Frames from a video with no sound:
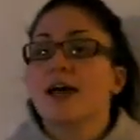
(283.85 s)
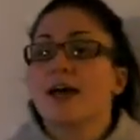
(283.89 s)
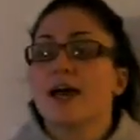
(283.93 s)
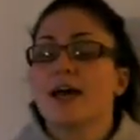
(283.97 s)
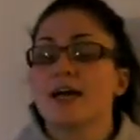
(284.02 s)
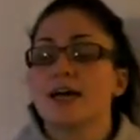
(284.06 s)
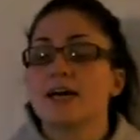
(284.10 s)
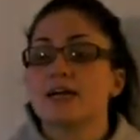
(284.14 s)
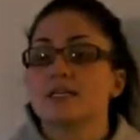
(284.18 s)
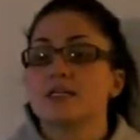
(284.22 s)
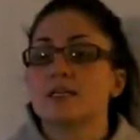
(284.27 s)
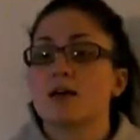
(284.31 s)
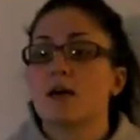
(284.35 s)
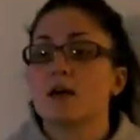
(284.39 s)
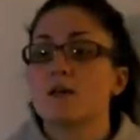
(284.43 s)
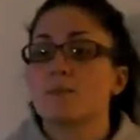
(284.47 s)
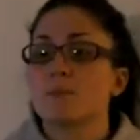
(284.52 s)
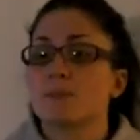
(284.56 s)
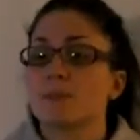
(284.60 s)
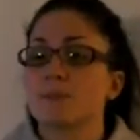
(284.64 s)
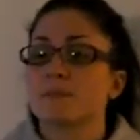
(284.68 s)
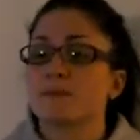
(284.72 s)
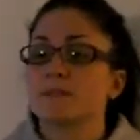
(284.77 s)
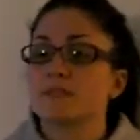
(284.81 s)
And
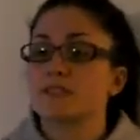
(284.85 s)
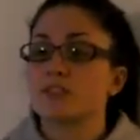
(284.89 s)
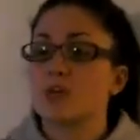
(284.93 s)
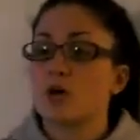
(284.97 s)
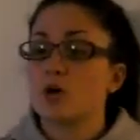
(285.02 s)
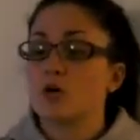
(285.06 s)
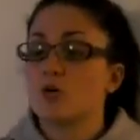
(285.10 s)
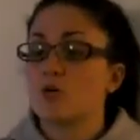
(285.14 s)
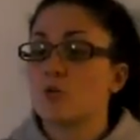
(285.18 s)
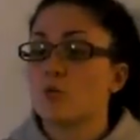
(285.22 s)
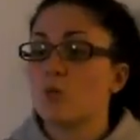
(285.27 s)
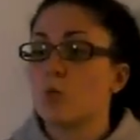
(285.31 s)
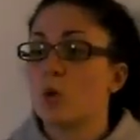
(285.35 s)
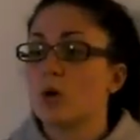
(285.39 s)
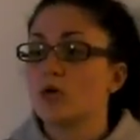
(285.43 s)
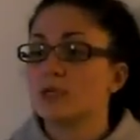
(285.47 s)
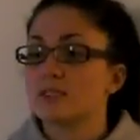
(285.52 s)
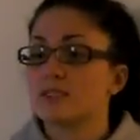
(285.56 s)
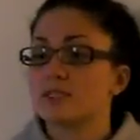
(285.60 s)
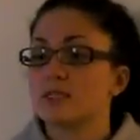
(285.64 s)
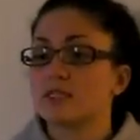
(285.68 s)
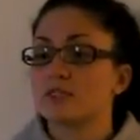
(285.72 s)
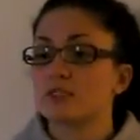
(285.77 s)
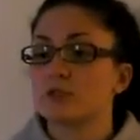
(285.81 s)
so
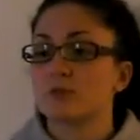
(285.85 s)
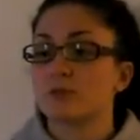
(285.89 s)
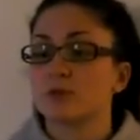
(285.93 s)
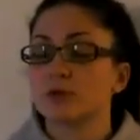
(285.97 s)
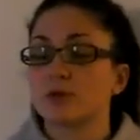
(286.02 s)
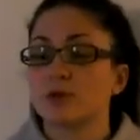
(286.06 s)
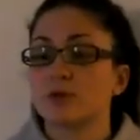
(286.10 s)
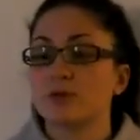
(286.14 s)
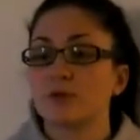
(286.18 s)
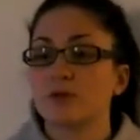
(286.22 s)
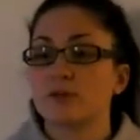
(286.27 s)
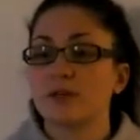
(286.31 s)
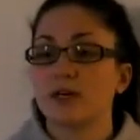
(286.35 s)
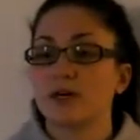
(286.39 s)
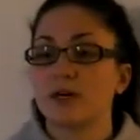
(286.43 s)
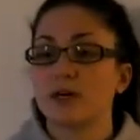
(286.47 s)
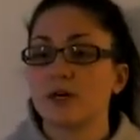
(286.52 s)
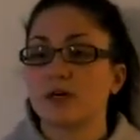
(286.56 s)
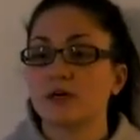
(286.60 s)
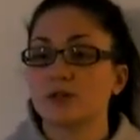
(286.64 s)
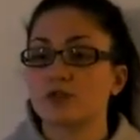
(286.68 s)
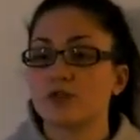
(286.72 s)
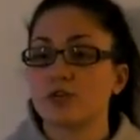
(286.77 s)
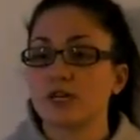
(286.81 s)
once
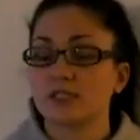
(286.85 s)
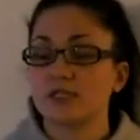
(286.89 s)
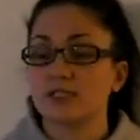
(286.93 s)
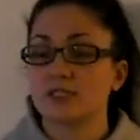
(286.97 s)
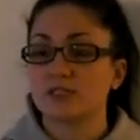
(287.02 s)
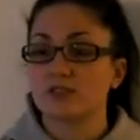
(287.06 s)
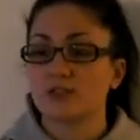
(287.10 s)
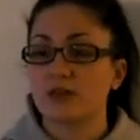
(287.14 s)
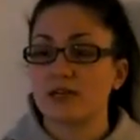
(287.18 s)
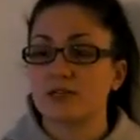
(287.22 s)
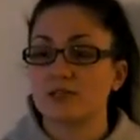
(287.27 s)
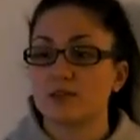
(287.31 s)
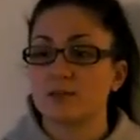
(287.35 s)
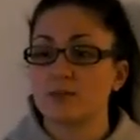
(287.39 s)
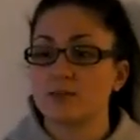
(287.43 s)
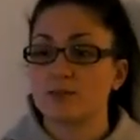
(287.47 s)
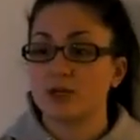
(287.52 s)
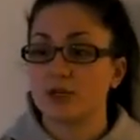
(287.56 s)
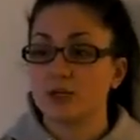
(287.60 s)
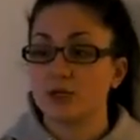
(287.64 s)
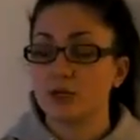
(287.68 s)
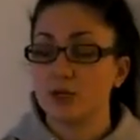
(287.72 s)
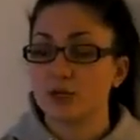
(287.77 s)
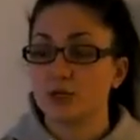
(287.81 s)
the triglycerides are
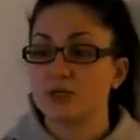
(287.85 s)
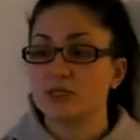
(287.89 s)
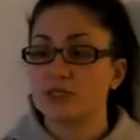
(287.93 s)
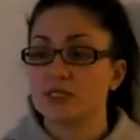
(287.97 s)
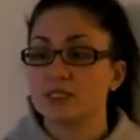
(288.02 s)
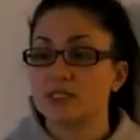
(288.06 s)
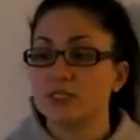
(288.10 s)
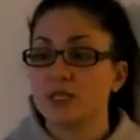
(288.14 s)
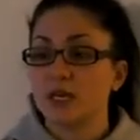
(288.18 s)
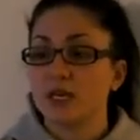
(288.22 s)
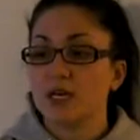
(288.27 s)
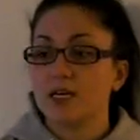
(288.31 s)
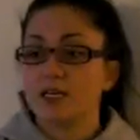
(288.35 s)
produced,